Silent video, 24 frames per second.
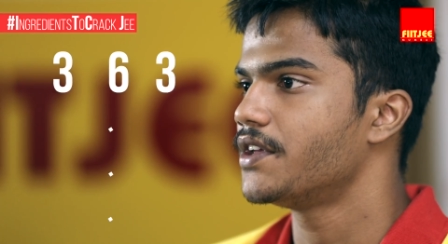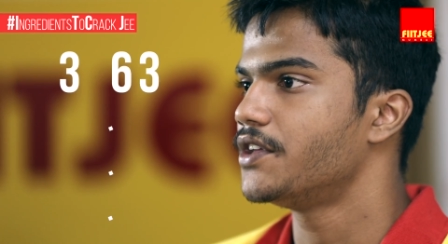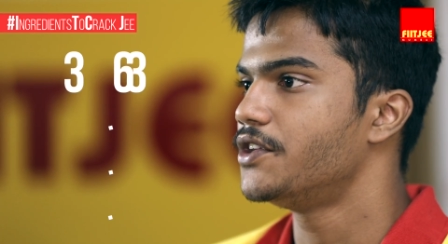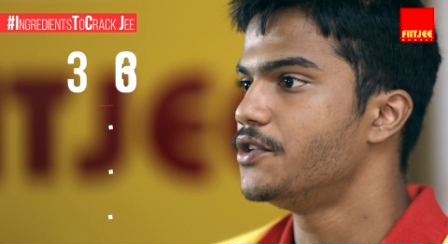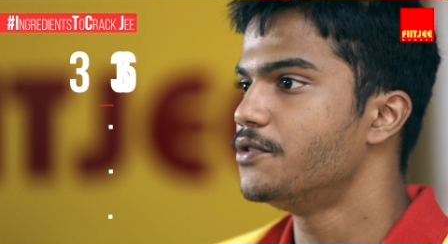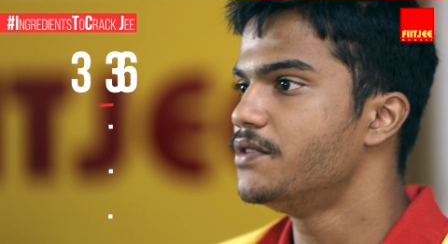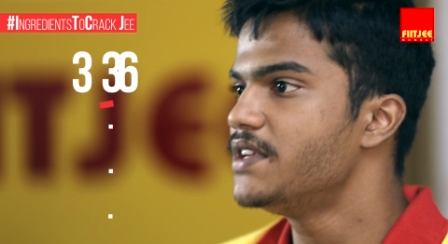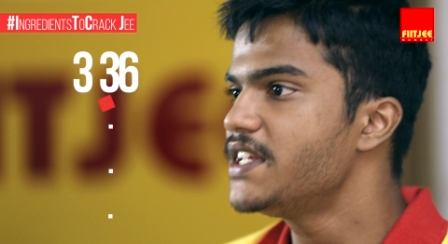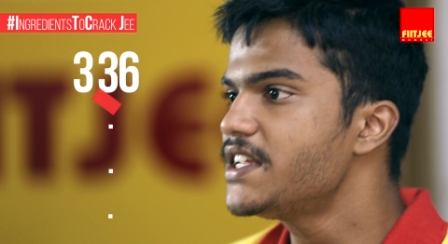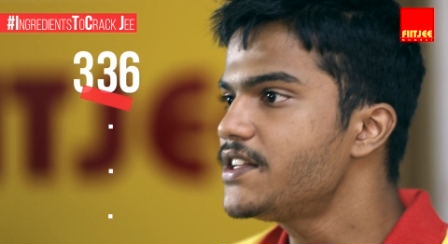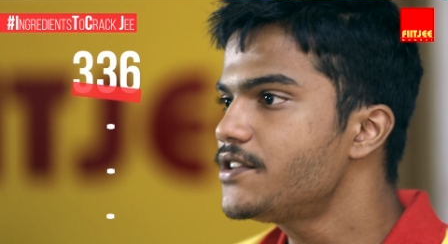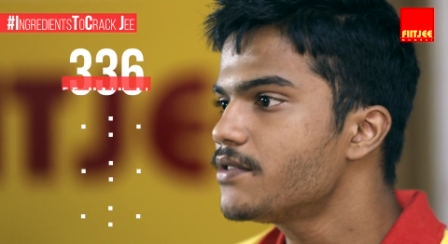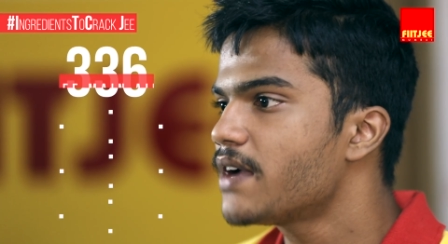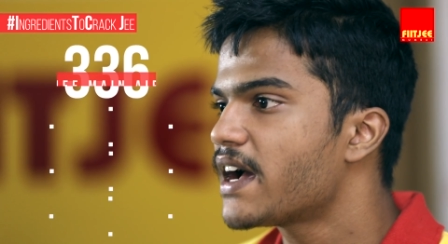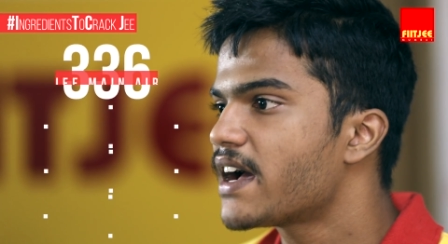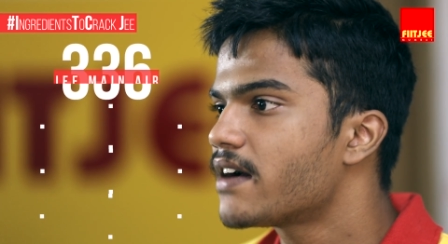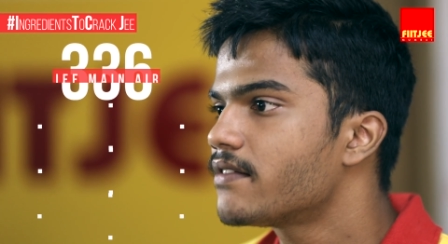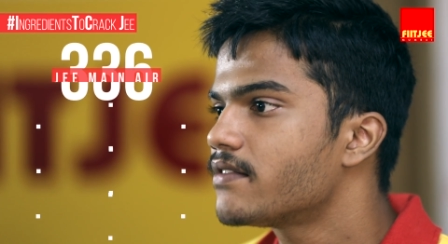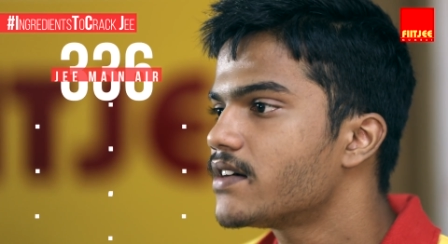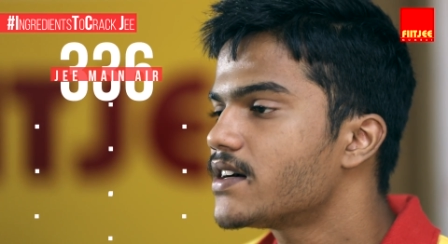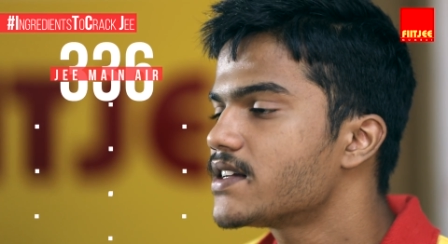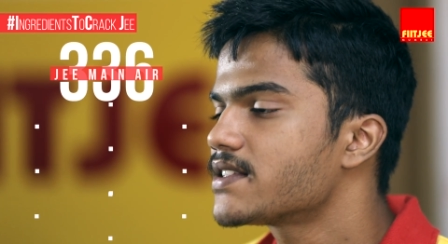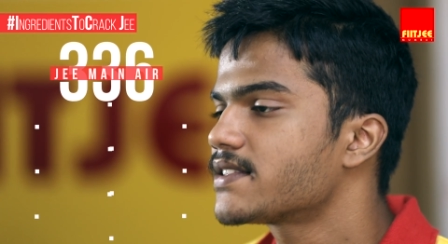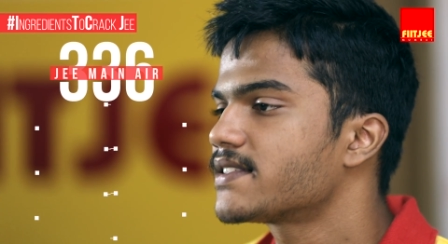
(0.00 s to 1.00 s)
You need to have
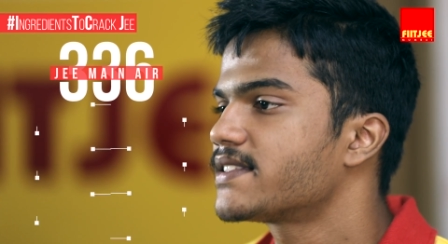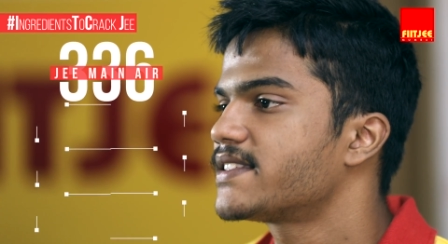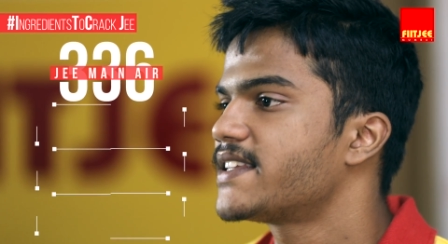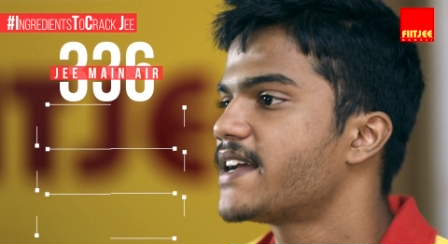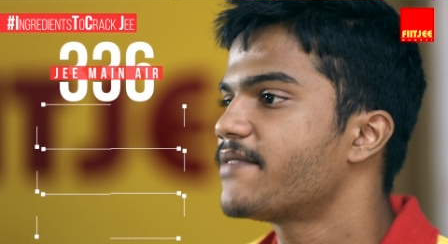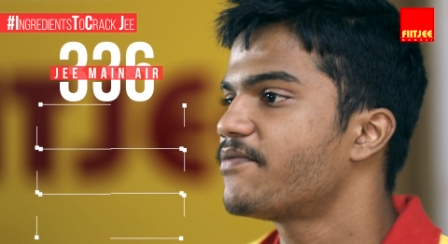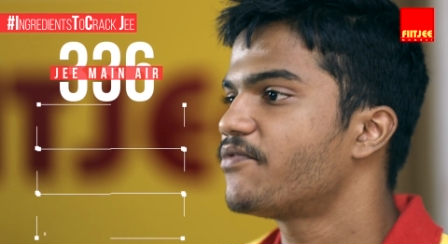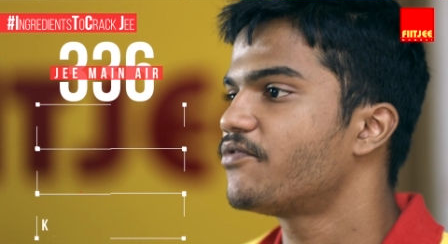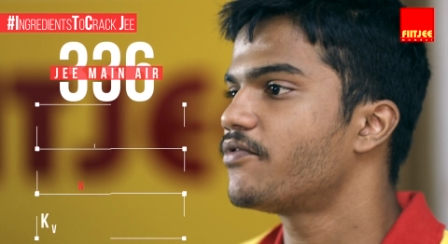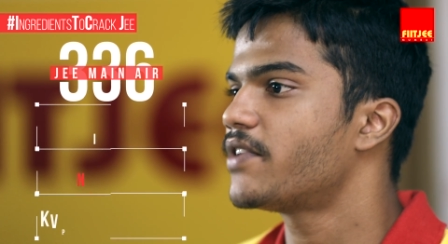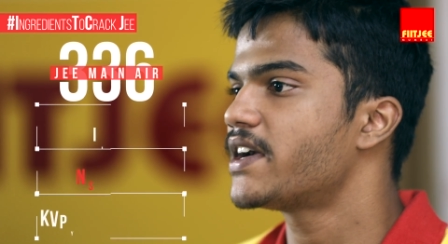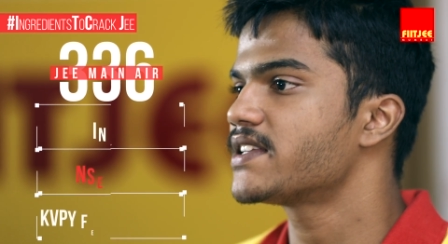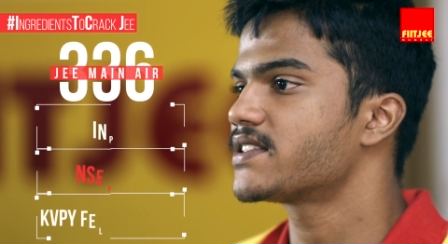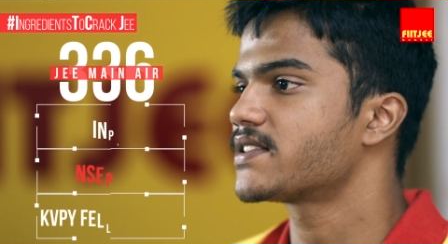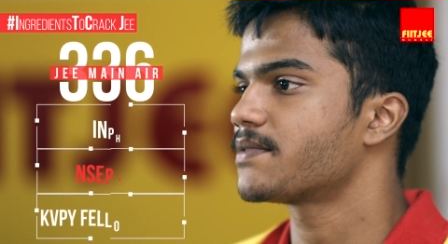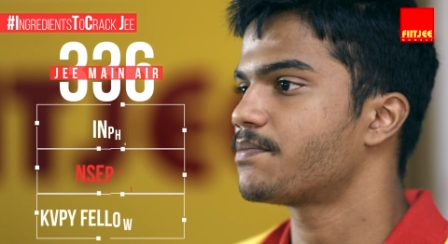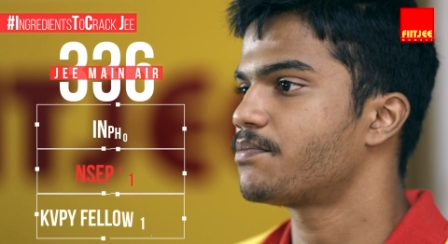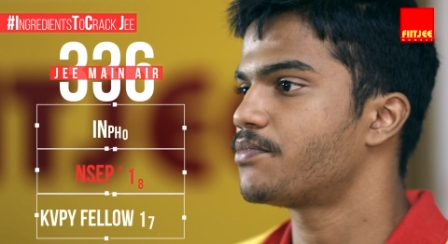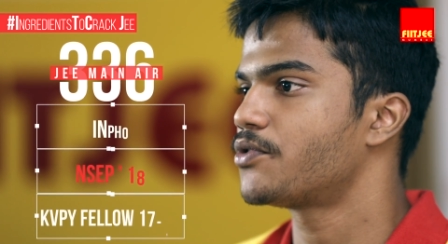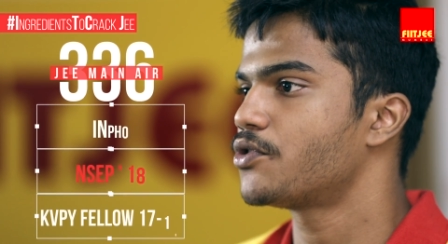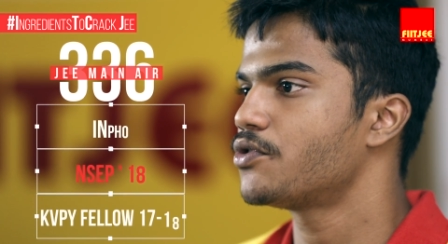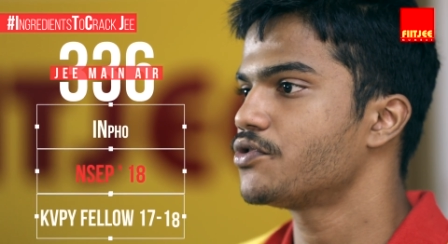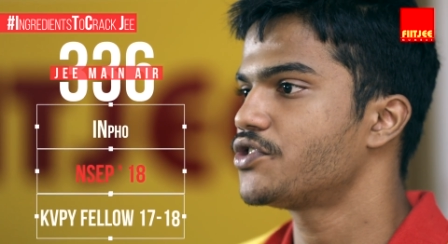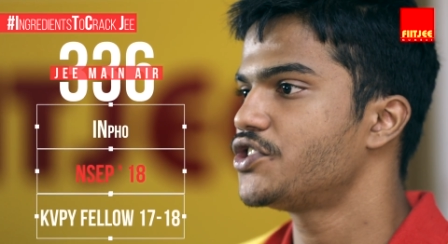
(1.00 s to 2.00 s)
a stepwise
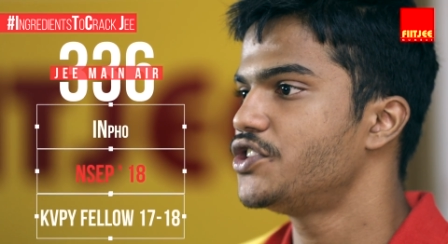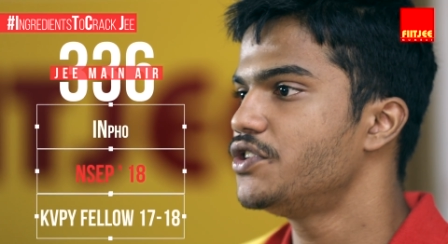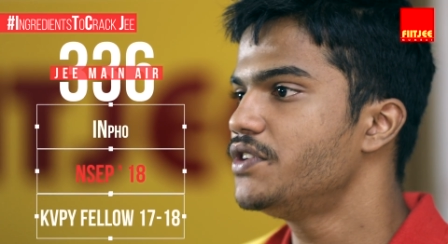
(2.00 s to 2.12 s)
approach.